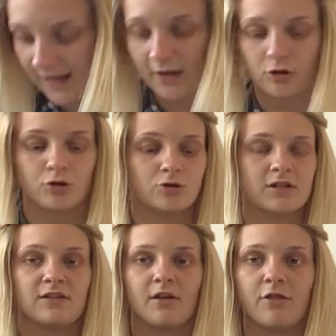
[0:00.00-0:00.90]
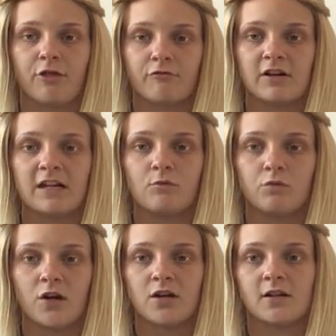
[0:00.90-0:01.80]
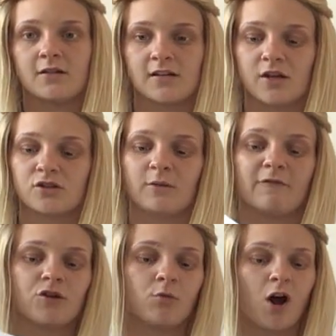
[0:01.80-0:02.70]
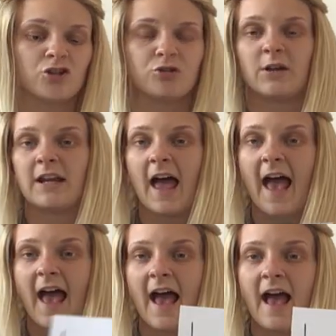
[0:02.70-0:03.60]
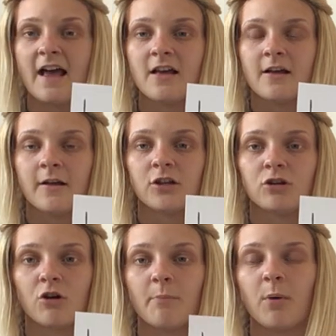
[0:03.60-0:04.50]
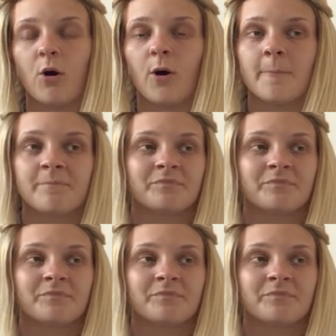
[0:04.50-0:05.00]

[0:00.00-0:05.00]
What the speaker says: including the 3 words. So if you are doing hair, you can put,